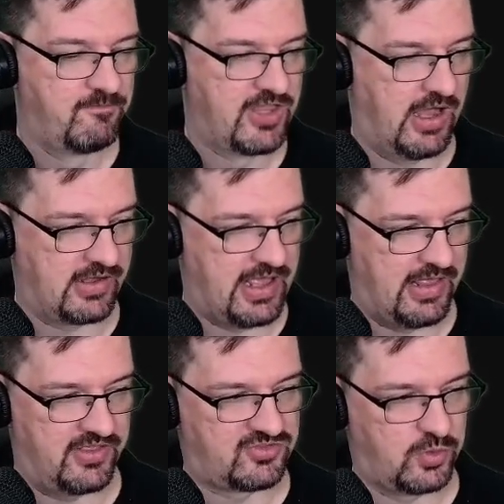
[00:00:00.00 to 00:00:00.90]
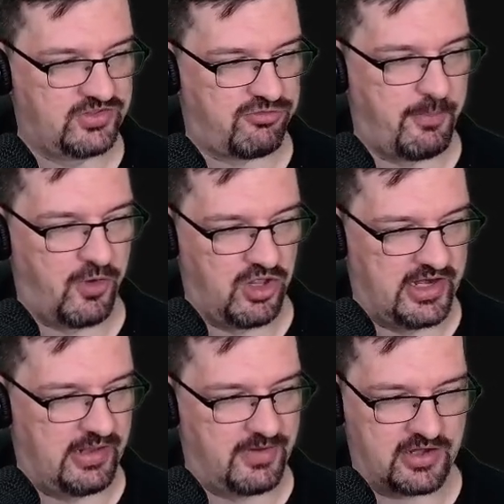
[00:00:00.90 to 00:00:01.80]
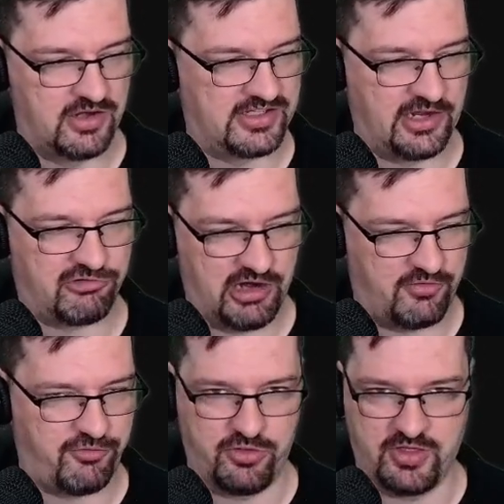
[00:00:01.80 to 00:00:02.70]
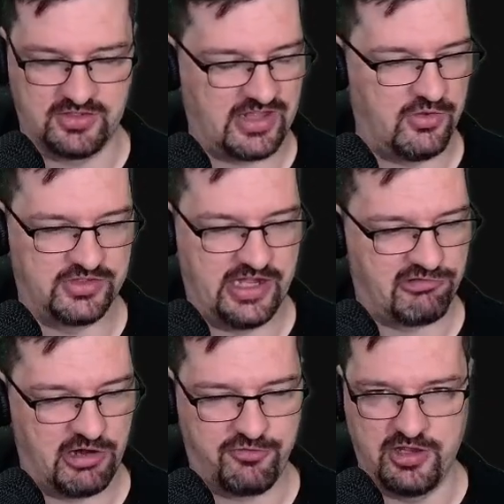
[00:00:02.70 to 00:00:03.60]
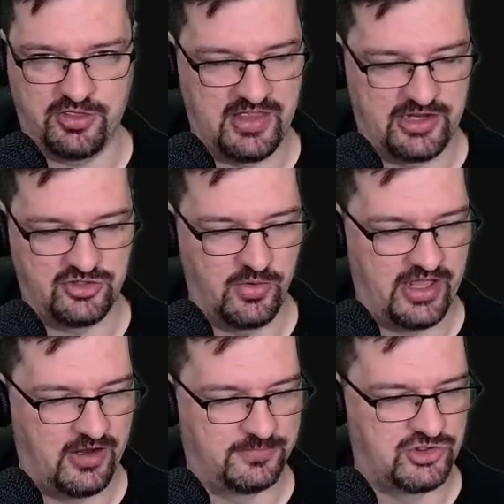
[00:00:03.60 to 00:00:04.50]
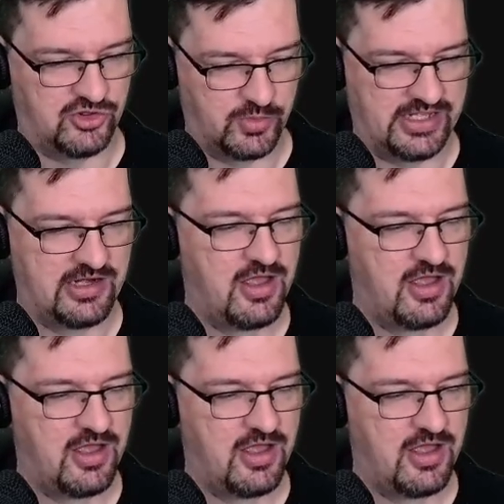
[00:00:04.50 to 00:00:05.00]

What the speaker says: Again, this was from Boyland. I'm not going to take credit for this. I don't take credit for anything I don't end up doing.